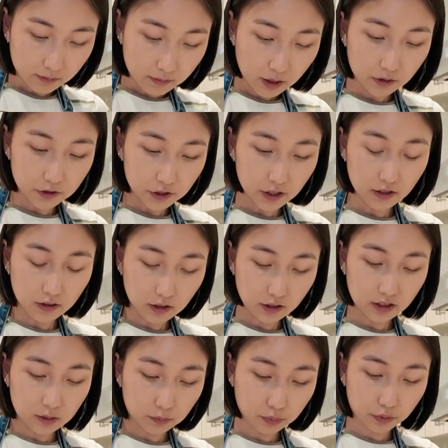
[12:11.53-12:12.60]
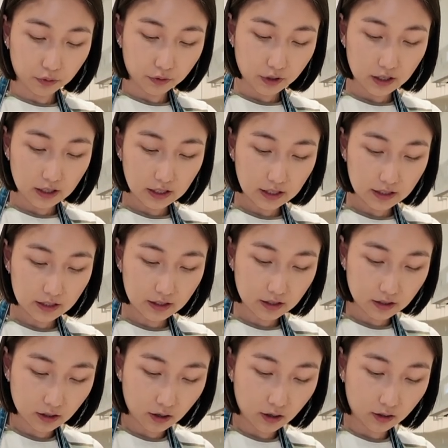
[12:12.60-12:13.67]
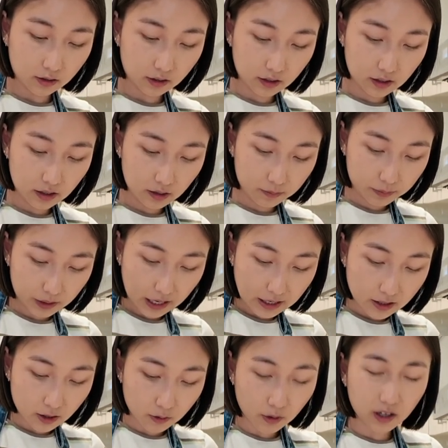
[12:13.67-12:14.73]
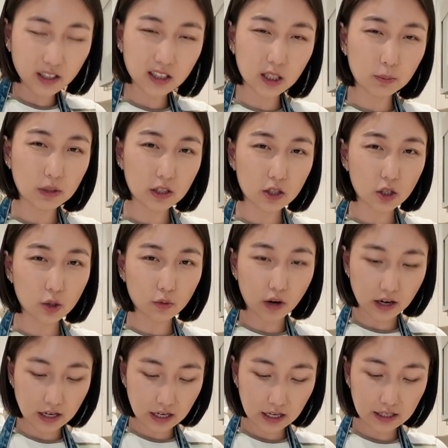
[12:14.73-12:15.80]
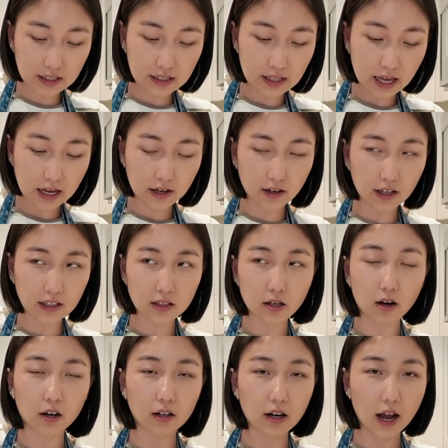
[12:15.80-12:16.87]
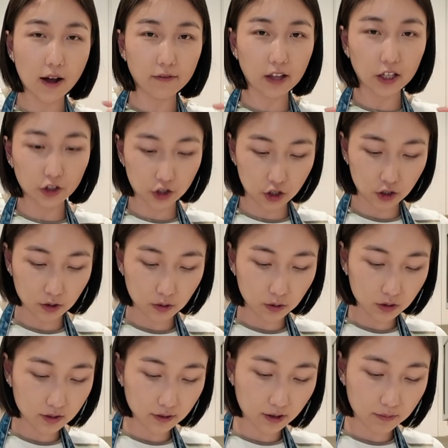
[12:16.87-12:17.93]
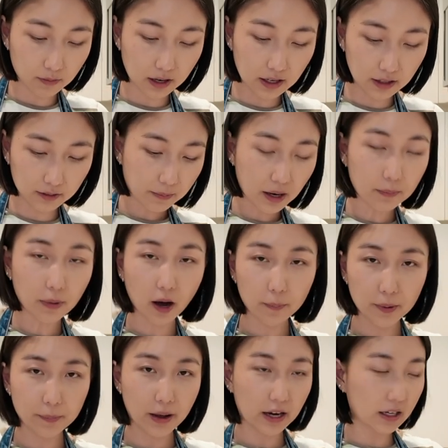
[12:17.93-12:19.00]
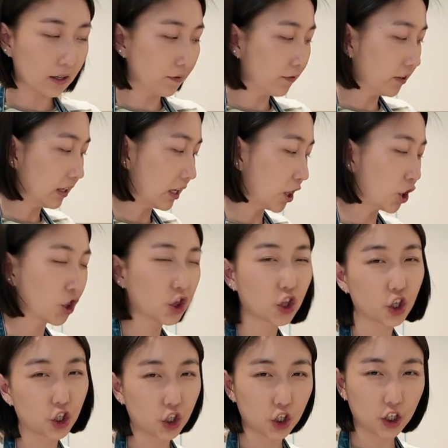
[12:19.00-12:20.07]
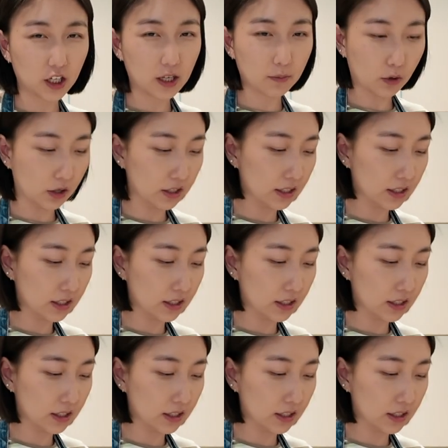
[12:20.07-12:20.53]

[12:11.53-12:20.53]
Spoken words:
The mochi looks pretty solid, but I don't want it to be too runny because then it's not gonna have that chew. So I might pop it back in for like 30 more